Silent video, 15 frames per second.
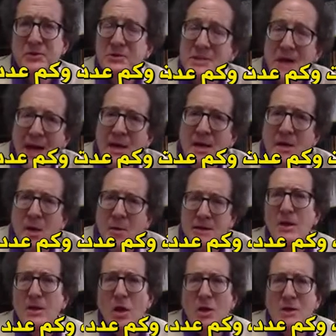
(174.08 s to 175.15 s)
How do you know it's
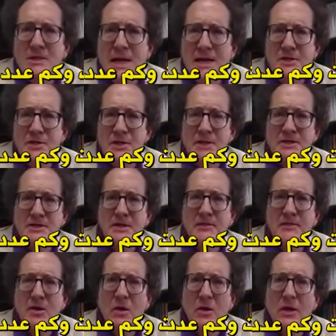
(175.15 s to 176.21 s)
causation instead of
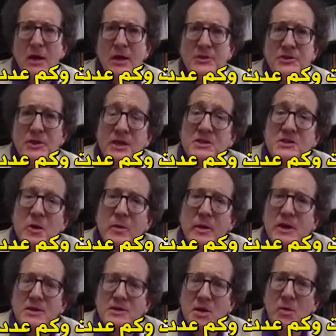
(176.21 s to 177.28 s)
correlation, and so on
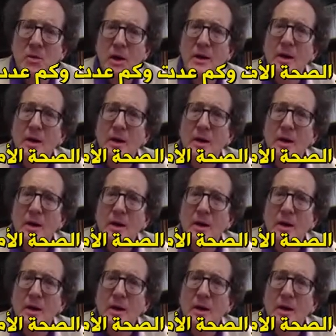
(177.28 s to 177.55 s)
and so on?